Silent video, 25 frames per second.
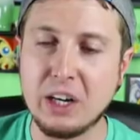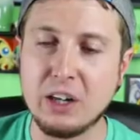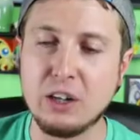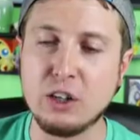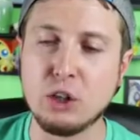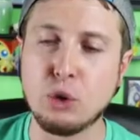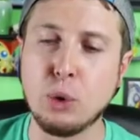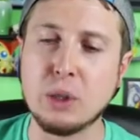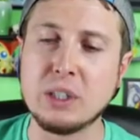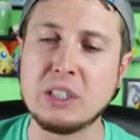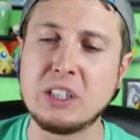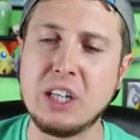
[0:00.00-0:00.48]
there. And
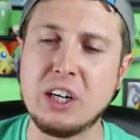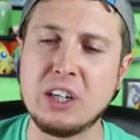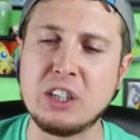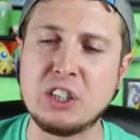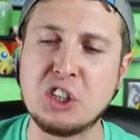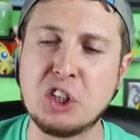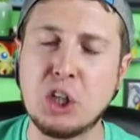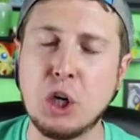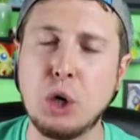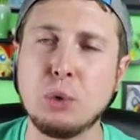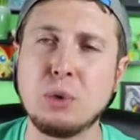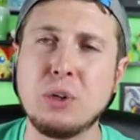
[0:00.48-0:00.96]
of course, there's
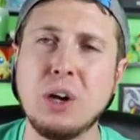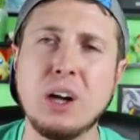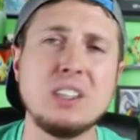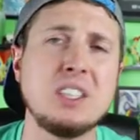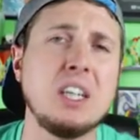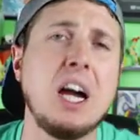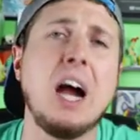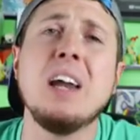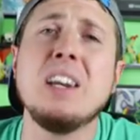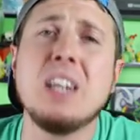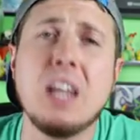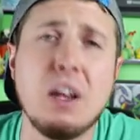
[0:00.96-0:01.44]
the code
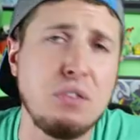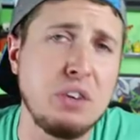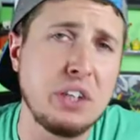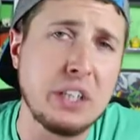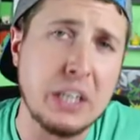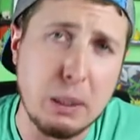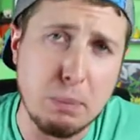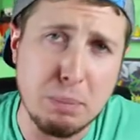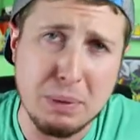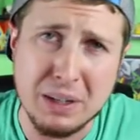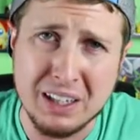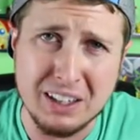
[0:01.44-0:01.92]
cards. I never
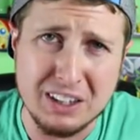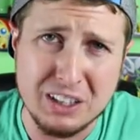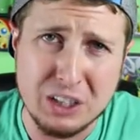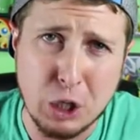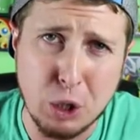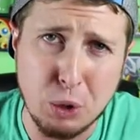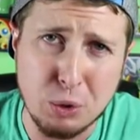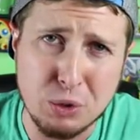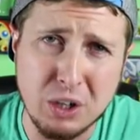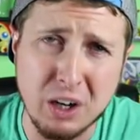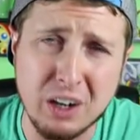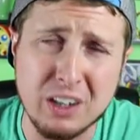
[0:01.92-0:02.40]
keep any of the
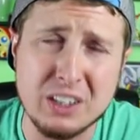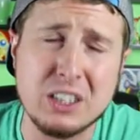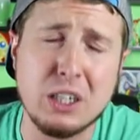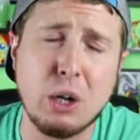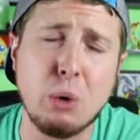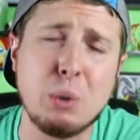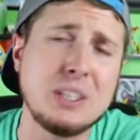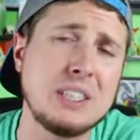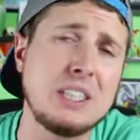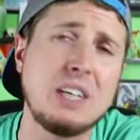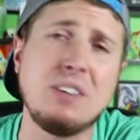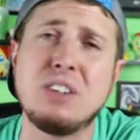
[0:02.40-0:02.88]
code cards. I
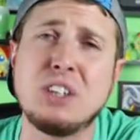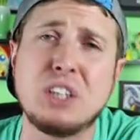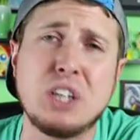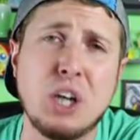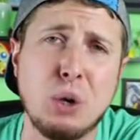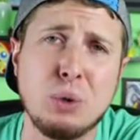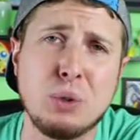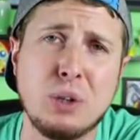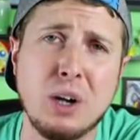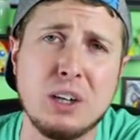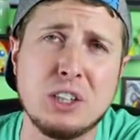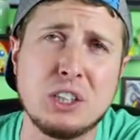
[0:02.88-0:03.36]
always give the
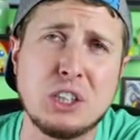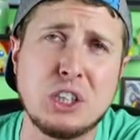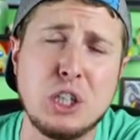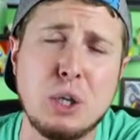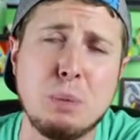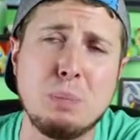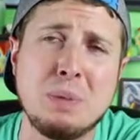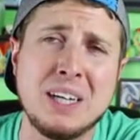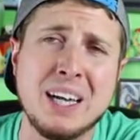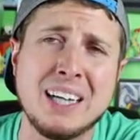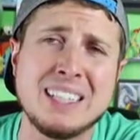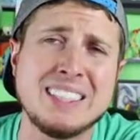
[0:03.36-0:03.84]
code cards to
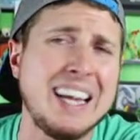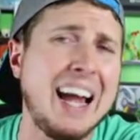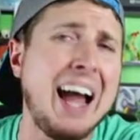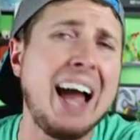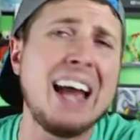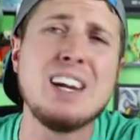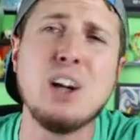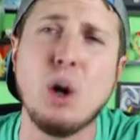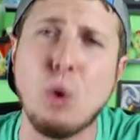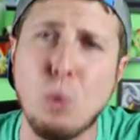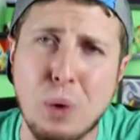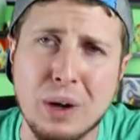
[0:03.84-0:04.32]
you because
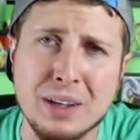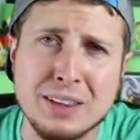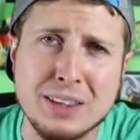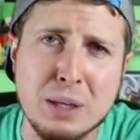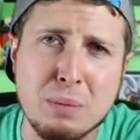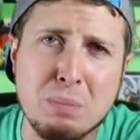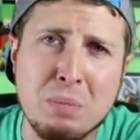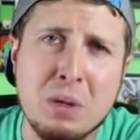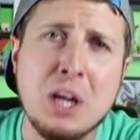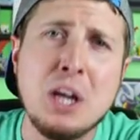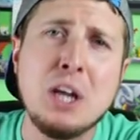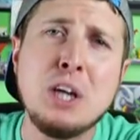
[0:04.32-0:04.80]
I don't want
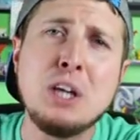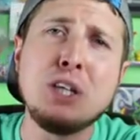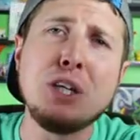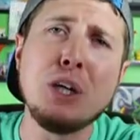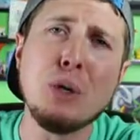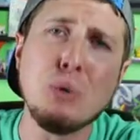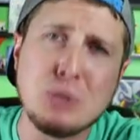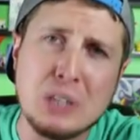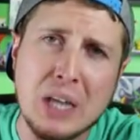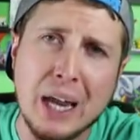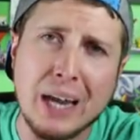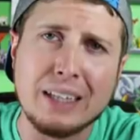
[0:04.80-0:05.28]
them.
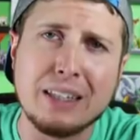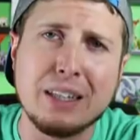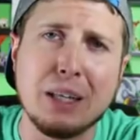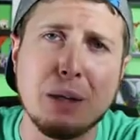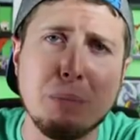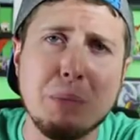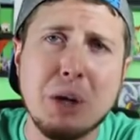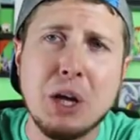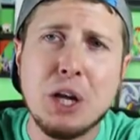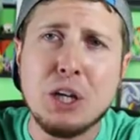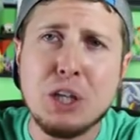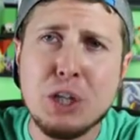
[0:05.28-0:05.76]
You take
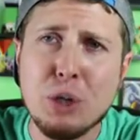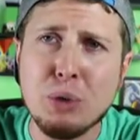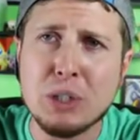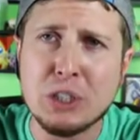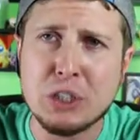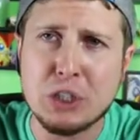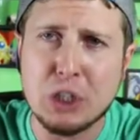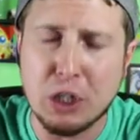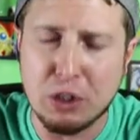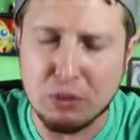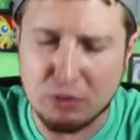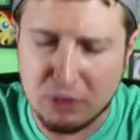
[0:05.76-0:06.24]
them. You
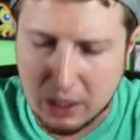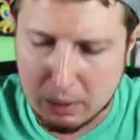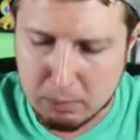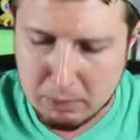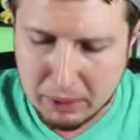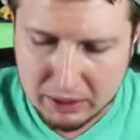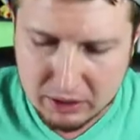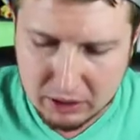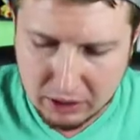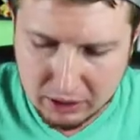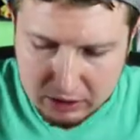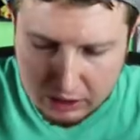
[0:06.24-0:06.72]
deserve them.
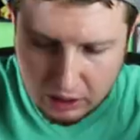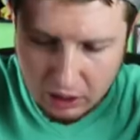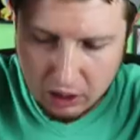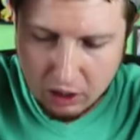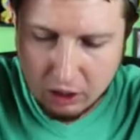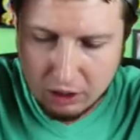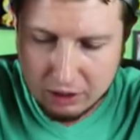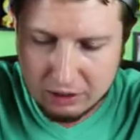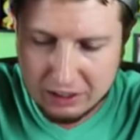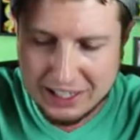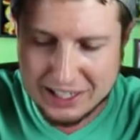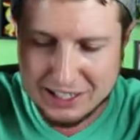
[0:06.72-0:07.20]
I thought
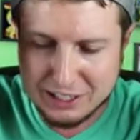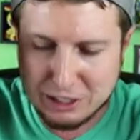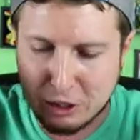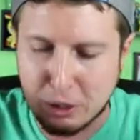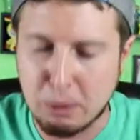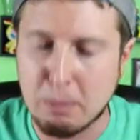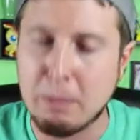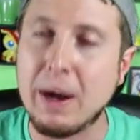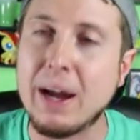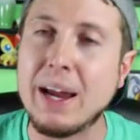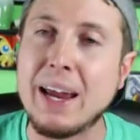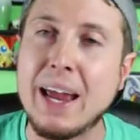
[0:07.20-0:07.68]
that landed
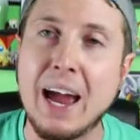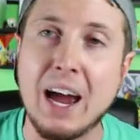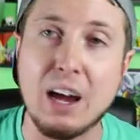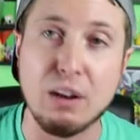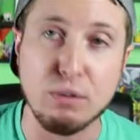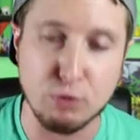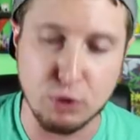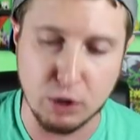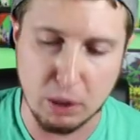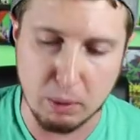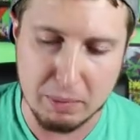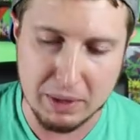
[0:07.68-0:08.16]
on my
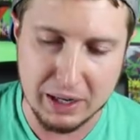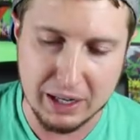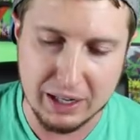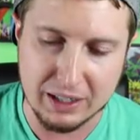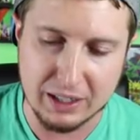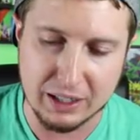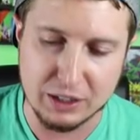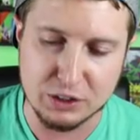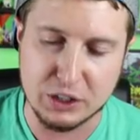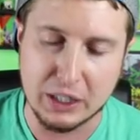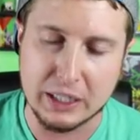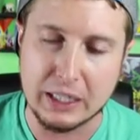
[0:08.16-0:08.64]
hat for a minute,
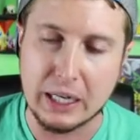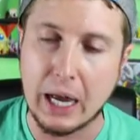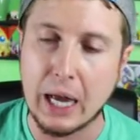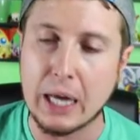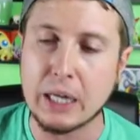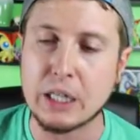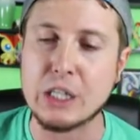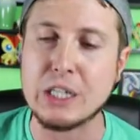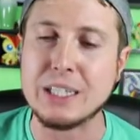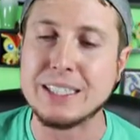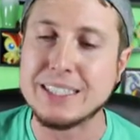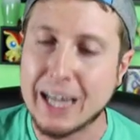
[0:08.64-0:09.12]
and I was like,
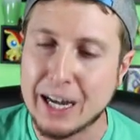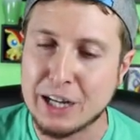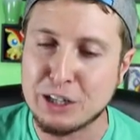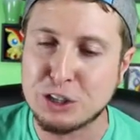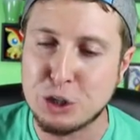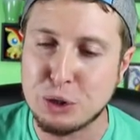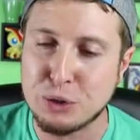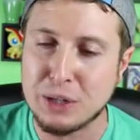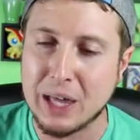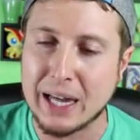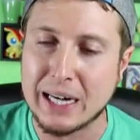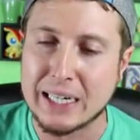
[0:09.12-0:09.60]
I could not
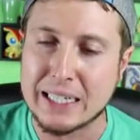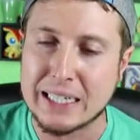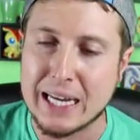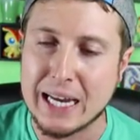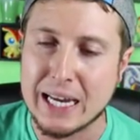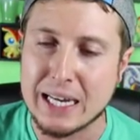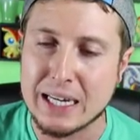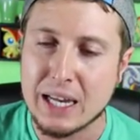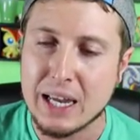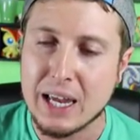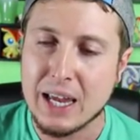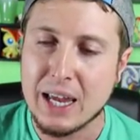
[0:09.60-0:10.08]
do that
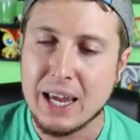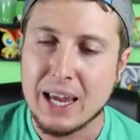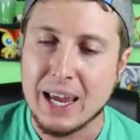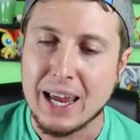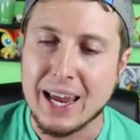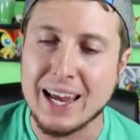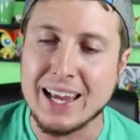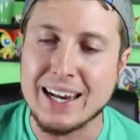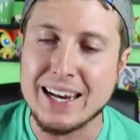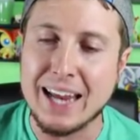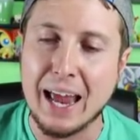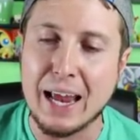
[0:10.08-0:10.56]
again
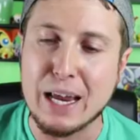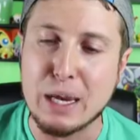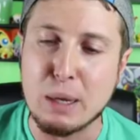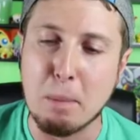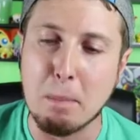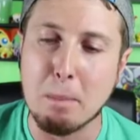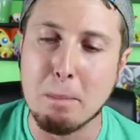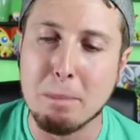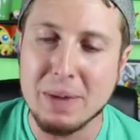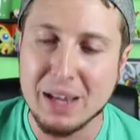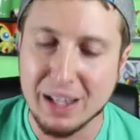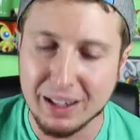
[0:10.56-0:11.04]
in a
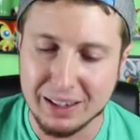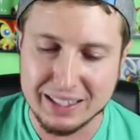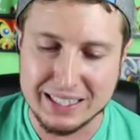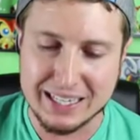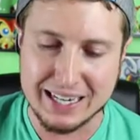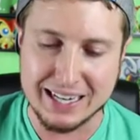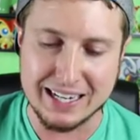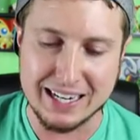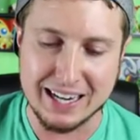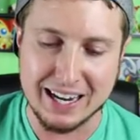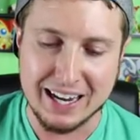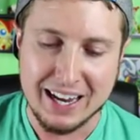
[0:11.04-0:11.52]

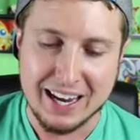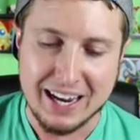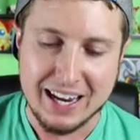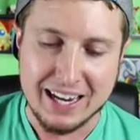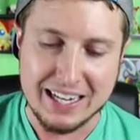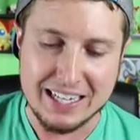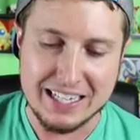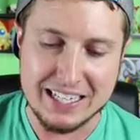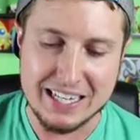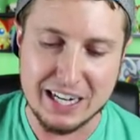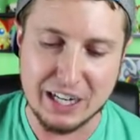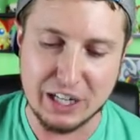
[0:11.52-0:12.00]
million
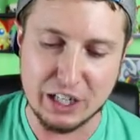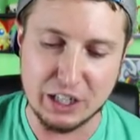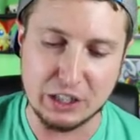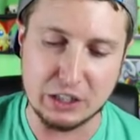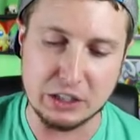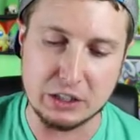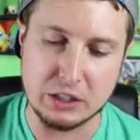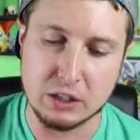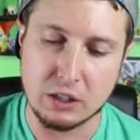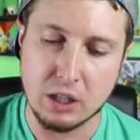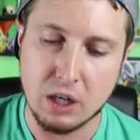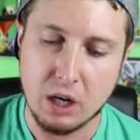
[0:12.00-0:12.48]

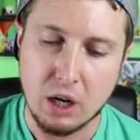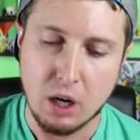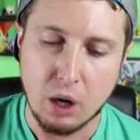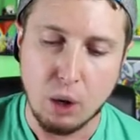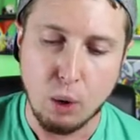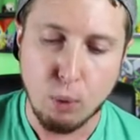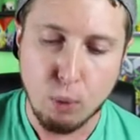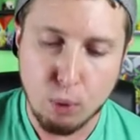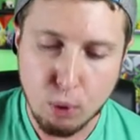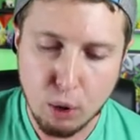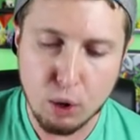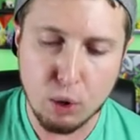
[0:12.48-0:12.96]
years.
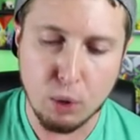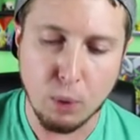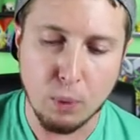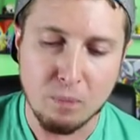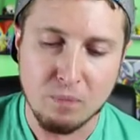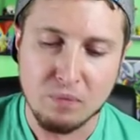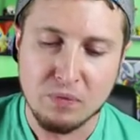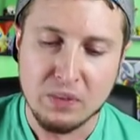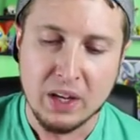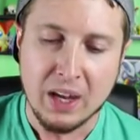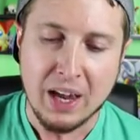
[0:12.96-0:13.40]
Woo!